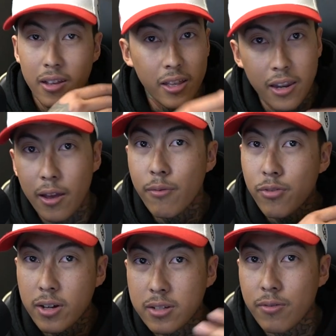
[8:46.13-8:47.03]
an
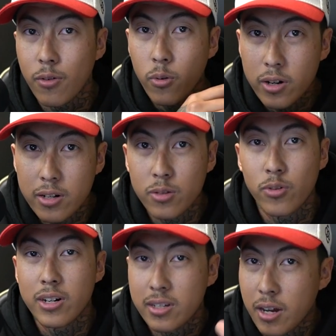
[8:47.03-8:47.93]
influx of orders
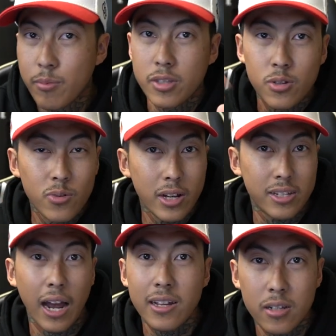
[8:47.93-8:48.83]
where it's coming to a
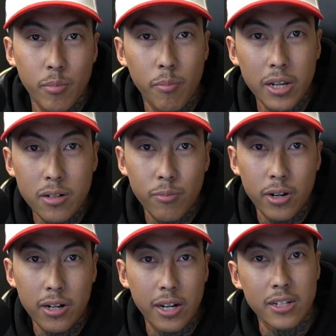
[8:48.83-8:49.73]
dye sublimation
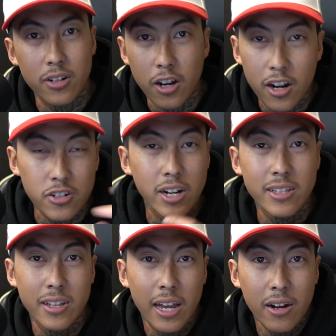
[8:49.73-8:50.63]
printer that you're
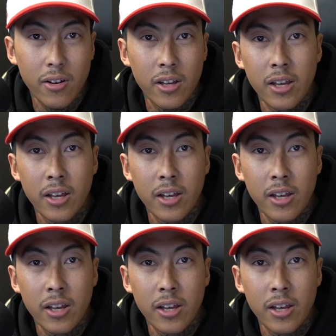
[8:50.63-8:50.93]
contracting out,